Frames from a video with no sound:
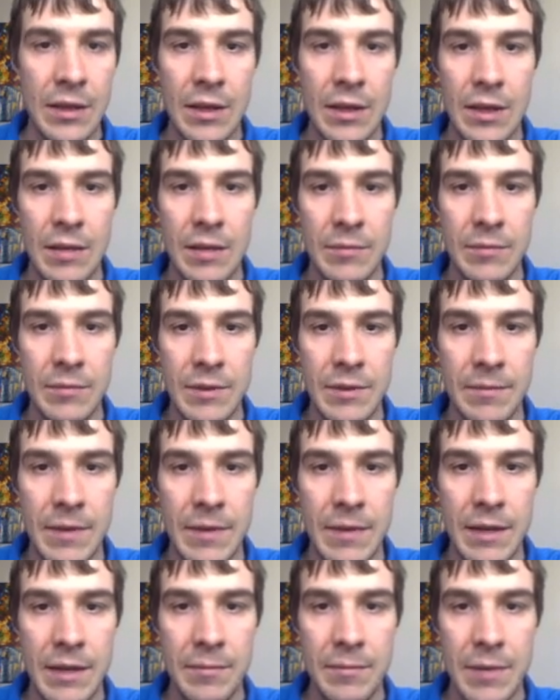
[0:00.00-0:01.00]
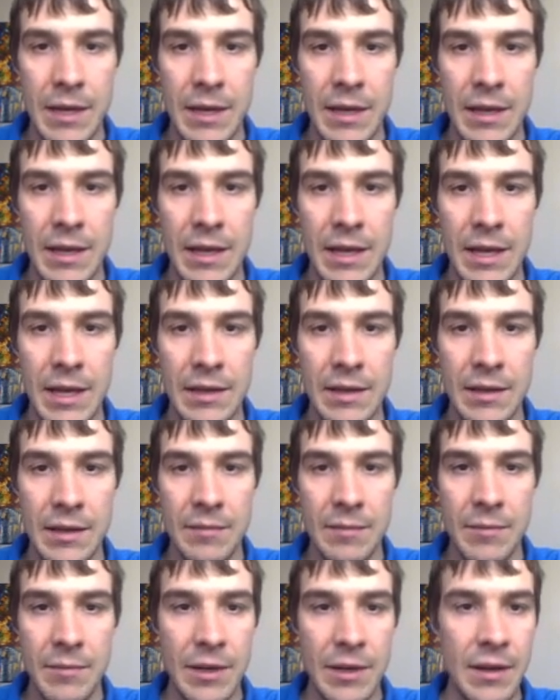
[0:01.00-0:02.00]
and multiply it by that
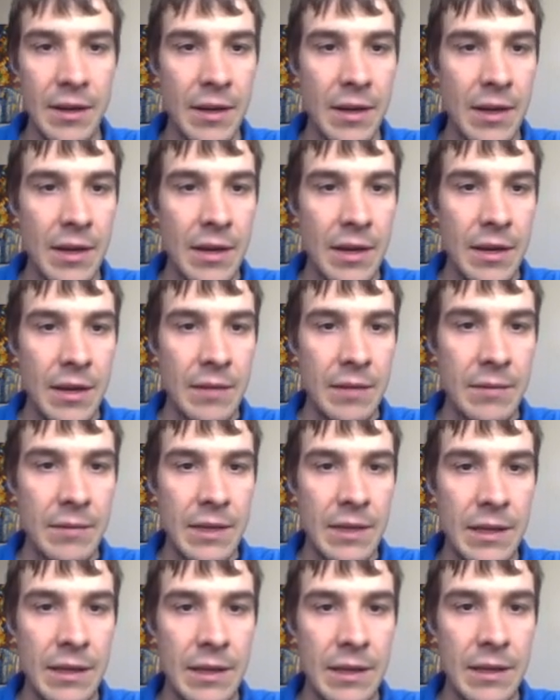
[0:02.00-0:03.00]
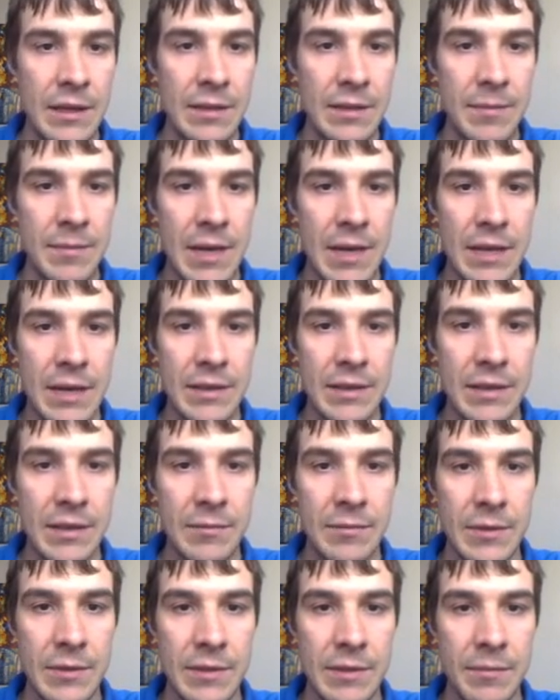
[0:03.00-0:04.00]
number. And we take this mass
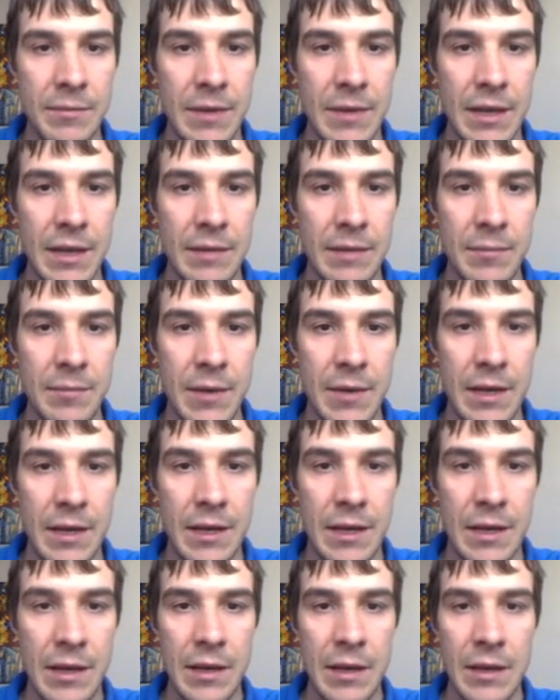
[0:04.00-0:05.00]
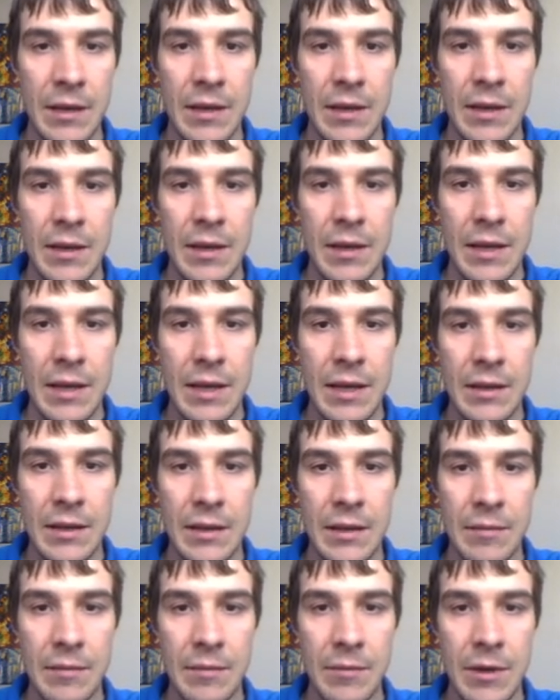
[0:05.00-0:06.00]
and multiply it by that
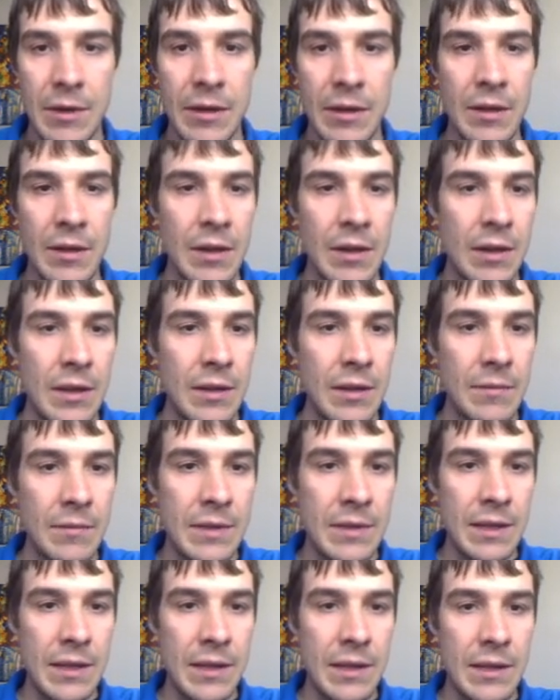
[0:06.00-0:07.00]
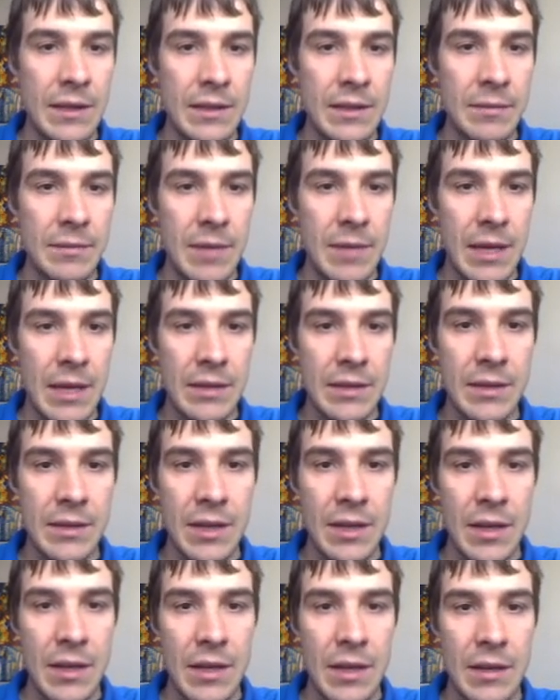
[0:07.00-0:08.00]
number. And we take this mass
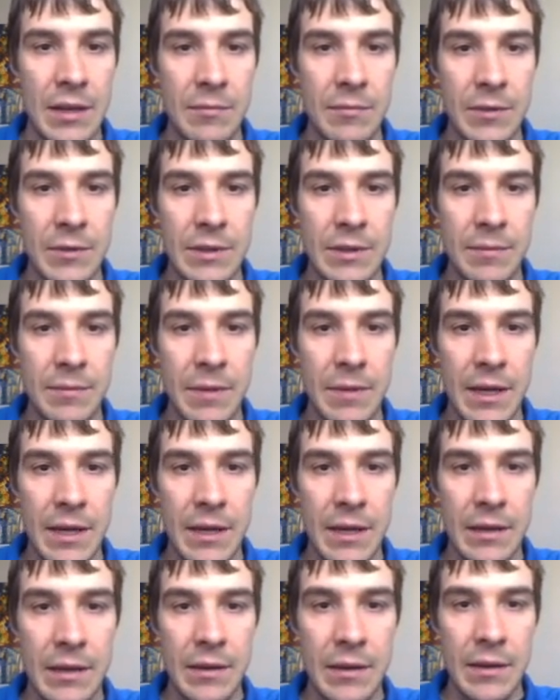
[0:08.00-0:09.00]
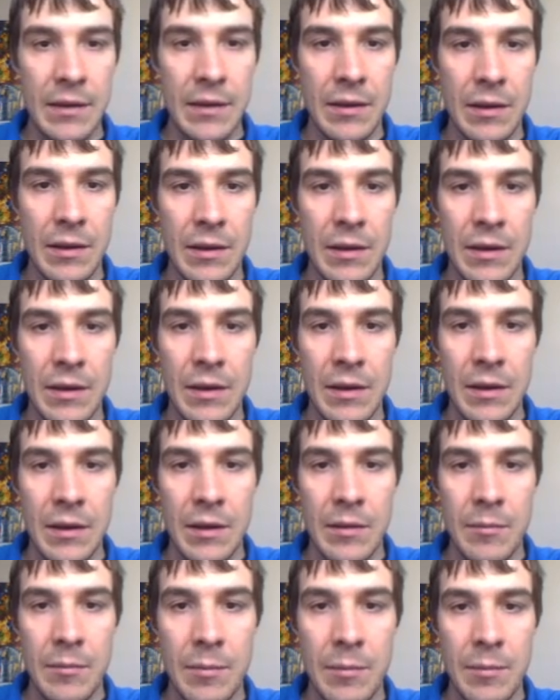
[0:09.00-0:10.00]
and multiply it
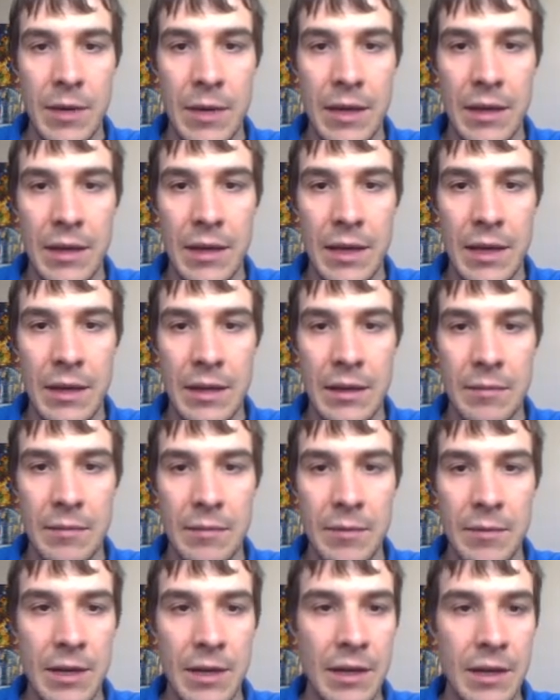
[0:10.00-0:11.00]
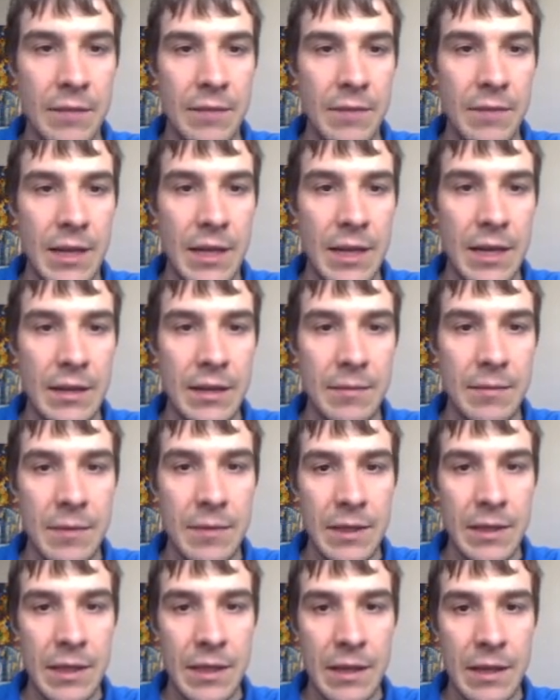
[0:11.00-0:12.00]
by that number. And then we add them
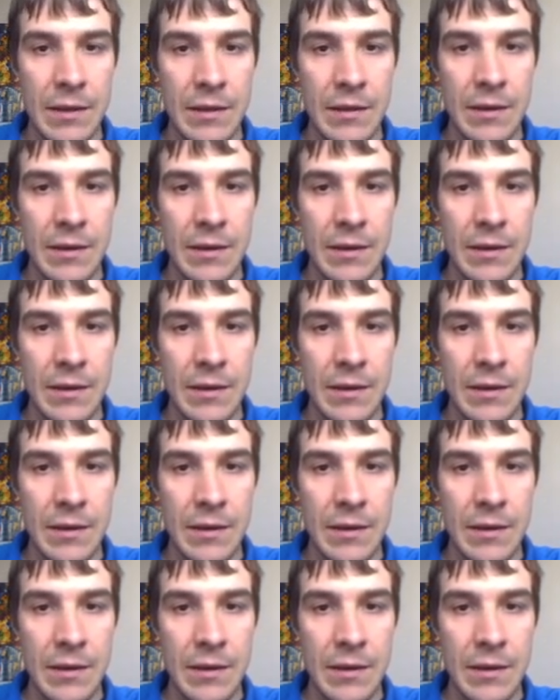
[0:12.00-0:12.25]
all together.